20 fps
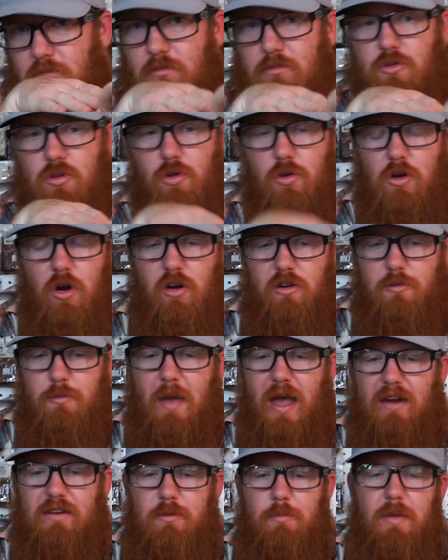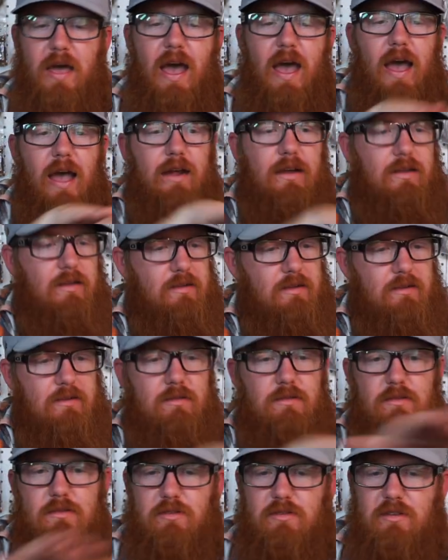two cars back to back,
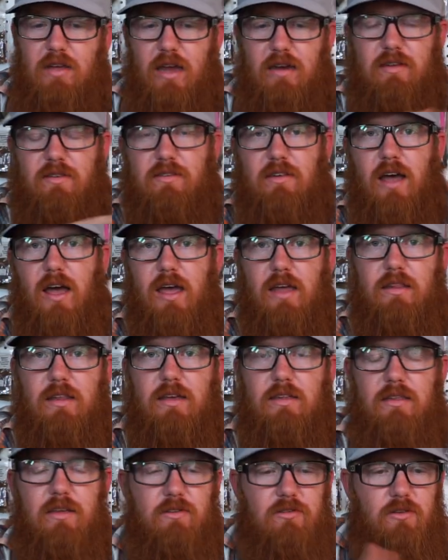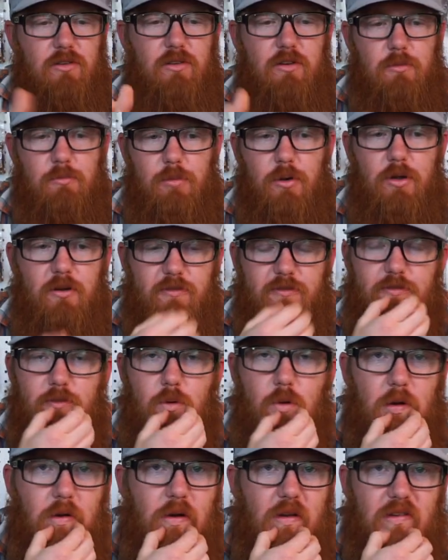side to side like this. So you could put
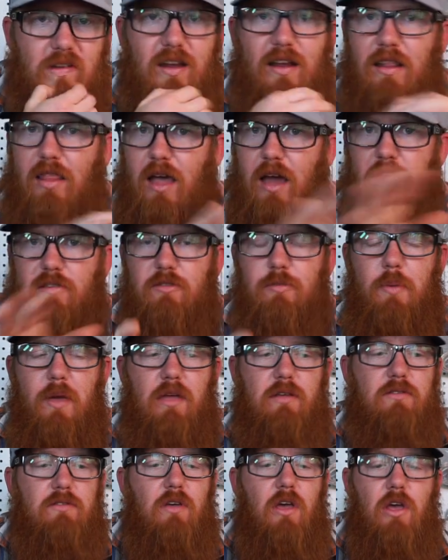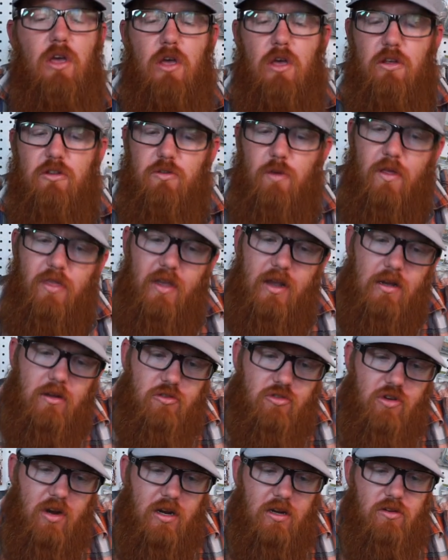four. It's got a lot of space. So I think I'll
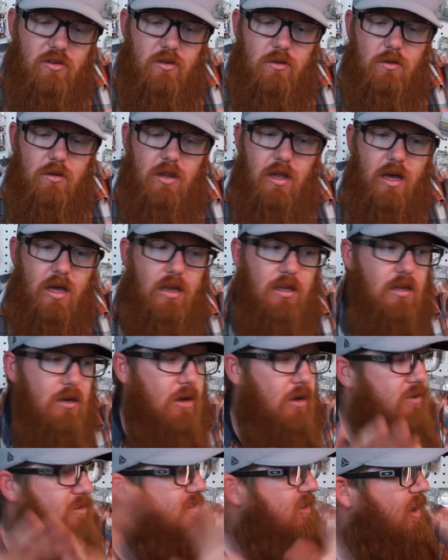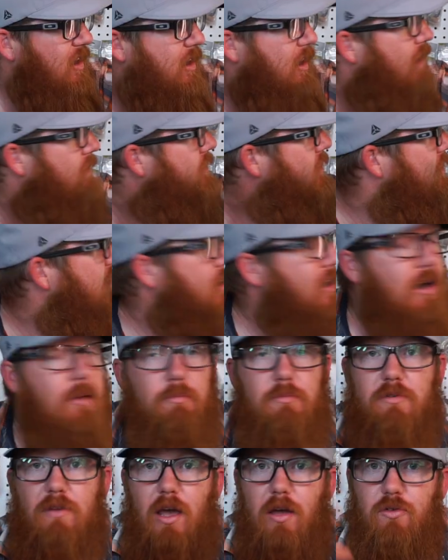try to do a lot, you know, I'll set everything
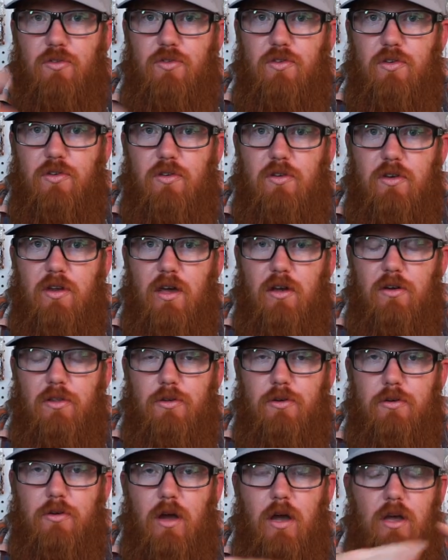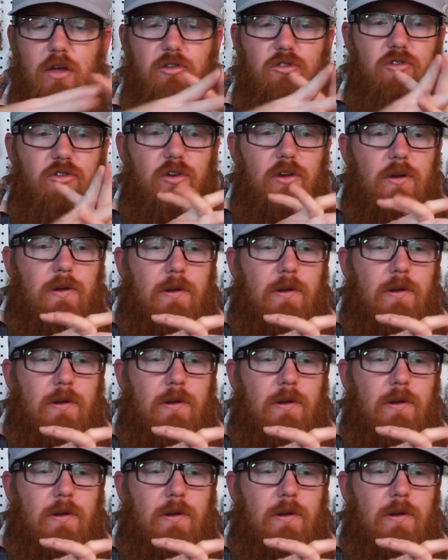up down, down in the garage,